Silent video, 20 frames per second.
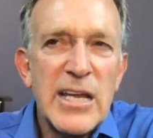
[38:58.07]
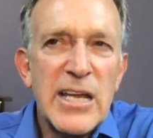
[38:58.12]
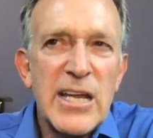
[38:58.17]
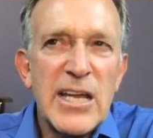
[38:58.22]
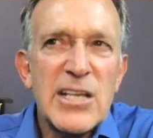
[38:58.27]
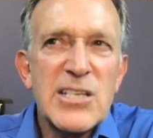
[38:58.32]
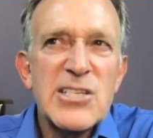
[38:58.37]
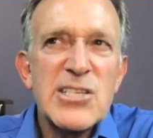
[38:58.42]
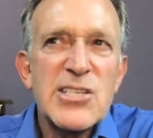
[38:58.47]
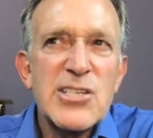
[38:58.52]

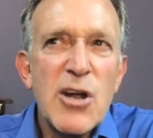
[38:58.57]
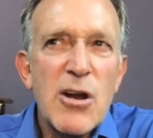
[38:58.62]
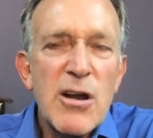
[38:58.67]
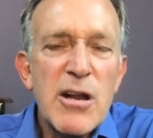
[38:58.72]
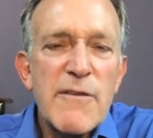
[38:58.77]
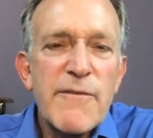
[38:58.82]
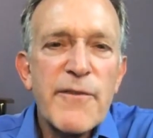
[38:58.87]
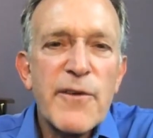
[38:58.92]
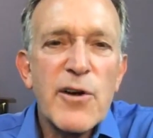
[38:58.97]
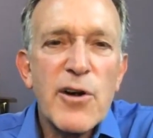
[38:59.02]
it
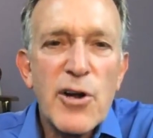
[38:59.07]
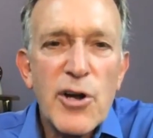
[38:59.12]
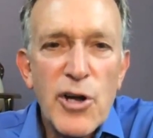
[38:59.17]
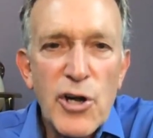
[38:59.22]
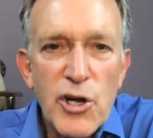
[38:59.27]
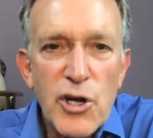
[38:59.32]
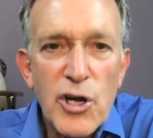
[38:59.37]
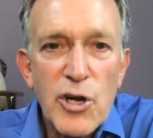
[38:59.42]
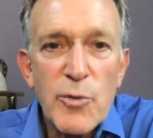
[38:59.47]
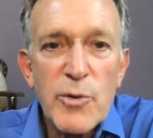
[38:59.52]
started for
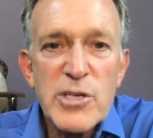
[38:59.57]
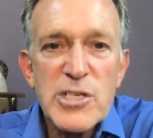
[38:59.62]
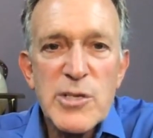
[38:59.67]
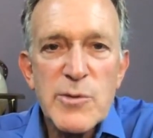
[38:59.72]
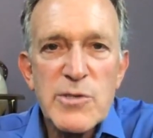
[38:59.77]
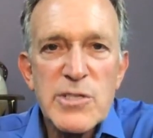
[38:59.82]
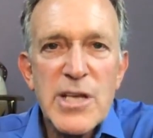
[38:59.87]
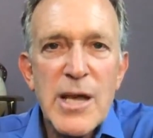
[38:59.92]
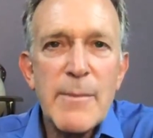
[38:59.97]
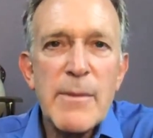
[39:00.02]
her when she
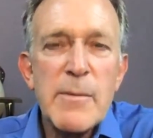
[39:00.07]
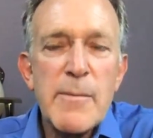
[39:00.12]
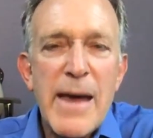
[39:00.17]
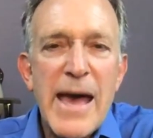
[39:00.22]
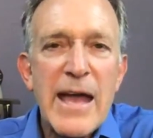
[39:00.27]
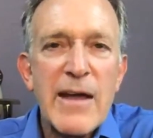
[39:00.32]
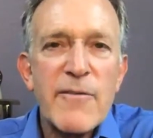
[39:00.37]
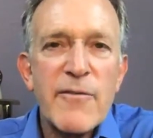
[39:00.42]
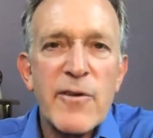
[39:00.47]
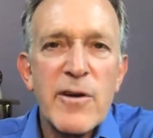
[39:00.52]
was coming
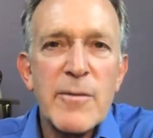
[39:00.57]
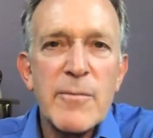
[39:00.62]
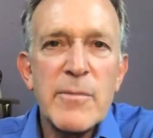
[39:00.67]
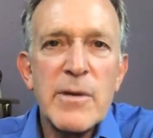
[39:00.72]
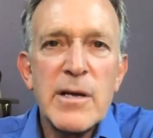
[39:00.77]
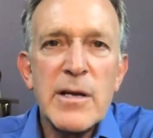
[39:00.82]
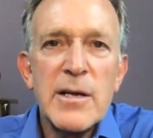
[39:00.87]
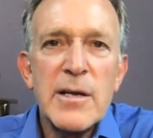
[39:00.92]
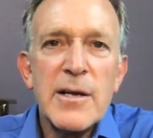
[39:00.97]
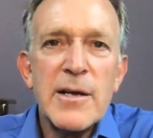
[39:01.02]
back from